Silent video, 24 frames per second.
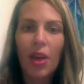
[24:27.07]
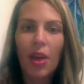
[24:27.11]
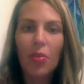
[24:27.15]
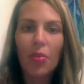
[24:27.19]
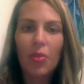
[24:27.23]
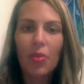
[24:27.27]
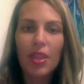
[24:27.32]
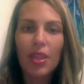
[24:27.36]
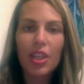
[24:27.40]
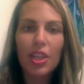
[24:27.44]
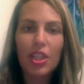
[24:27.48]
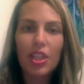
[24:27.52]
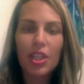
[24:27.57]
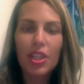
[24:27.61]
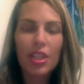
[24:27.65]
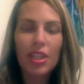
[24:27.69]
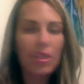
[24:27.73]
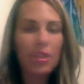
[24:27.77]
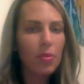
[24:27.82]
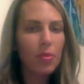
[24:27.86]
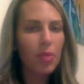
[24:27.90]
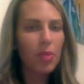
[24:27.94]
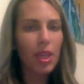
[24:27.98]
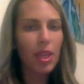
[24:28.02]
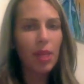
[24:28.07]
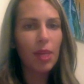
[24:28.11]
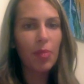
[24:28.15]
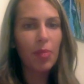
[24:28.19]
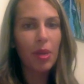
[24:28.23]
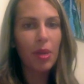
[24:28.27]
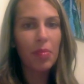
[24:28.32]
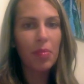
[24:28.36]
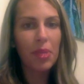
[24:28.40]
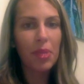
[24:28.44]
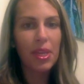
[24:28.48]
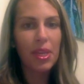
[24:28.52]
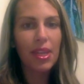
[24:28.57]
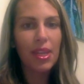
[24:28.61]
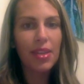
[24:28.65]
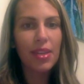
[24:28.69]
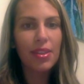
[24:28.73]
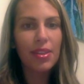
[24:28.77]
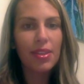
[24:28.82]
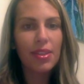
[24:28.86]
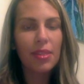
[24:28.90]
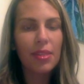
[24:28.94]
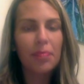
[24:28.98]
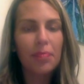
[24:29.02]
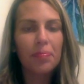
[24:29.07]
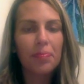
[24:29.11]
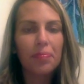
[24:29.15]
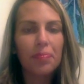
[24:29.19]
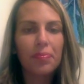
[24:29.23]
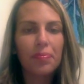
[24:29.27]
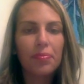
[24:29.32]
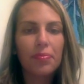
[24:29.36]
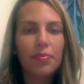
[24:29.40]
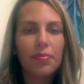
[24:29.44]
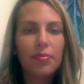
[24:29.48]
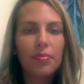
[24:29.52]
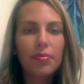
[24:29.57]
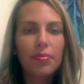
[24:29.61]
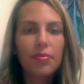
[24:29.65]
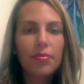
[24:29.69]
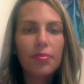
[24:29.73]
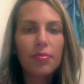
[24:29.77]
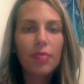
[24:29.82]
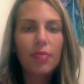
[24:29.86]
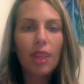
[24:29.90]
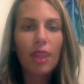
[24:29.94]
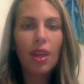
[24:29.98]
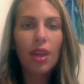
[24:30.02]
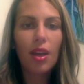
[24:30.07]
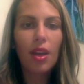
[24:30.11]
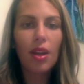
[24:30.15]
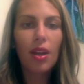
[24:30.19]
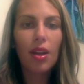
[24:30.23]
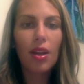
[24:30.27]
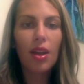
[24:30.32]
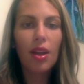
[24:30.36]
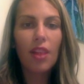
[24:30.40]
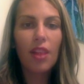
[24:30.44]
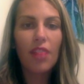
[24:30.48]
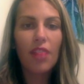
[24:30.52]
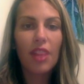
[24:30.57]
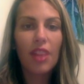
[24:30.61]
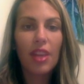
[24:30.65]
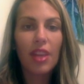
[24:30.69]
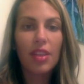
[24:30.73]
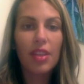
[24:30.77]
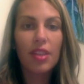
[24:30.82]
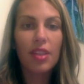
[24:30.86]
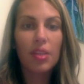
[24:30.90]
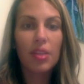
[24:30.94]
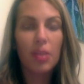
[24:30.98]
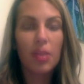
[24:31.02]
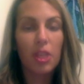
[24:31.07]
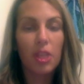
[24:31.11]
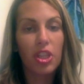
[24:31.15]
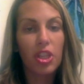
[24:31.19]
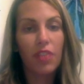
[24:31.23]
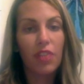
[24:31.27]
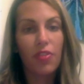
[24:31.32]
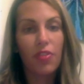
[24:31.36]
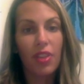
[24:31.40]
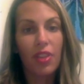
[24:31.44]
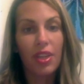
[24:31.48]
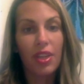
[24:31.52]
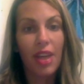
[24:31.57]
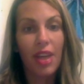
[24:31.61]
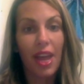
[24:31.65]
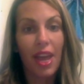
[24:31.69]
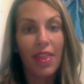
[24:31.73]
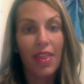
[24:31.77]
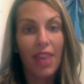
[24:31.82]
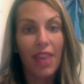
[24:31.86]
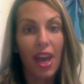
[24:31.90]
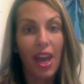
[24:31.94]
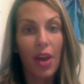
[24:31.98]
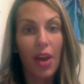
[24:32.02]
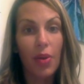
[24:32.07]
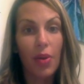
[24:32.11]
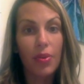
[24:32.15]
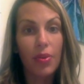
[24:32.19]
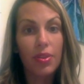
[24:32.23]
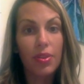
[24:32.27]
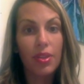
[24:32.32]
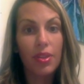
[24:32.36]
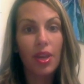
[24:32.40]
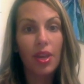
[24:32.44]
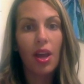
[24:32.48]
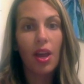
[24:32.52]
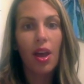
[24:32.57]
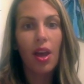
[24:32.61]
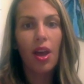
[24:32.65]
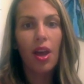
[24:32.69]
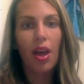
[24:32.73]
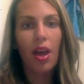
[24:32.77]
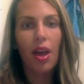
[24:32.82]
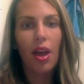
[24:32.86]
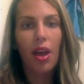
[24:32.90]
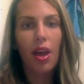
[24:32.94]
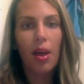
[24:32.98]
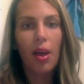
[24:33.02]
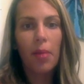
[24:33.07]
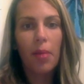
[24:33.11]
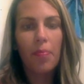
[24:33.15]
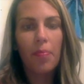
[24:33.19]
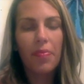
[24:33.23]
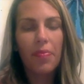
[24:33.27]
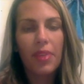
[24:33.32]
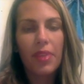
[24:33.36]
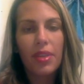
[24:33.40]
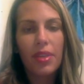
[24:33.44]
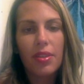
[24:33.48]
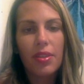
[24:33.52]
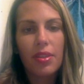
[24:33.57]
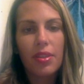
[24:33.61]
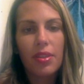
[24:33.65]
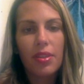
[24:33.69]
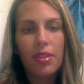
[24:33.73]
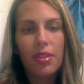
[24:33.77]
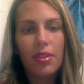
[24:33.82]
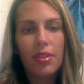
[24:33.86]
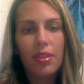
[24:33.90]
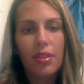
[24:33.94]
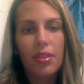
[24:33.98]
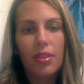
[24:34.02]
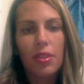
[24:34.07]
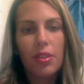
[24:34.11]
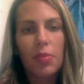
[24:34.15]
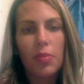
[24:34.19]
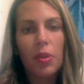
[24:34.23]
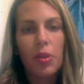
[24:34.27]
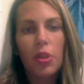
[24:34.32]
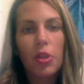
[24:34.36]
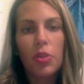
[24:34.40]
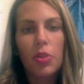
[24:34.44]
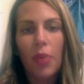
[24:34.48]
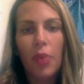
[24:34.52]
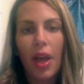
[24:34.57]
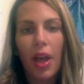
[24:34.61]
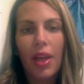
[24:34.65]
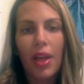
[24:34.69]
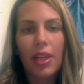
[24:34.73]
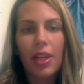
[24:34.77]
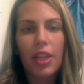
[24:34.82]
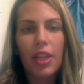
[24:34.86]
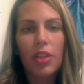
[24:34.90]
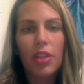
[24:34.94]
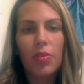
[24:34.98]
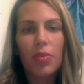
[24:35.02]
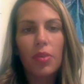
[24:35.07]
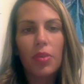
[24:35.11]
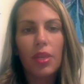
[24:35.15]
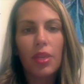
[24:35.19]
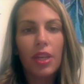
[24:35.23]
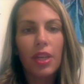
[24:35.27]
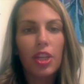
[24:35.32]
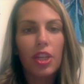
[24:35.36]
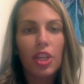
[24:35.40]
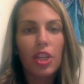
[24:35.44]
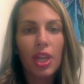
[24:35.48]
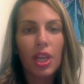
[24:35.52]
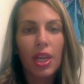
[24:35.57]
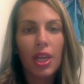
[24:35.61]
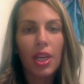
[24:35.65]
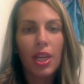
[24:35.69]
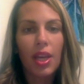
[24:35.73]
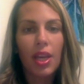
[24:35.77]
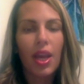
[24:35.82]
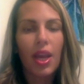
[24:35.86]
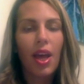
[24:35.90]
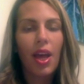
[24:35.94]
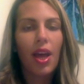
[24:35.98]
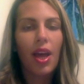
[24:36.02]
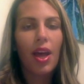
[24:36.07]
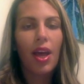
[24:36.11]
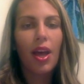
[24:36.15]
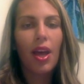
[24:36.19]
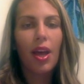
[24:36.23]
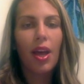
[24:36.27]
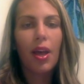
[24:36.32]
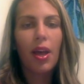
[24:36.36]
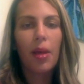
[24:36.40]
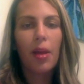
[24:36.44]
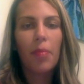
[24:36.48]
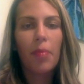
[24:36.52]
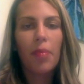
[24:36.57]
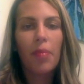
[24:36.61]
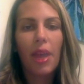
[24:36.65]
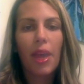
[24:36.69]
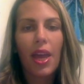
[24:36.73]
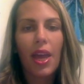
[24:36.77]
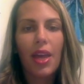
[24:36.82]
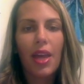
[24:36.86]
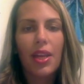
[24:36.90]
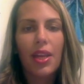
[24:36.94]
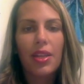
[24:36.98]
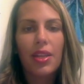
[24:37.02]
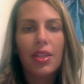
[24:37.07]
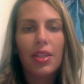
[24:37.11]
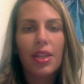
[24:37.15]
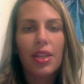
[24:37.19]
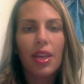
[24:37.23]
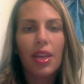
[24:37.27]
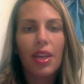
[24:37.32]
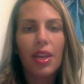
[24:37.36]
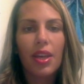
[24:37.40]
Religion is a really big piece of this, especially for the 9th house. This is spirituality, it's religion, and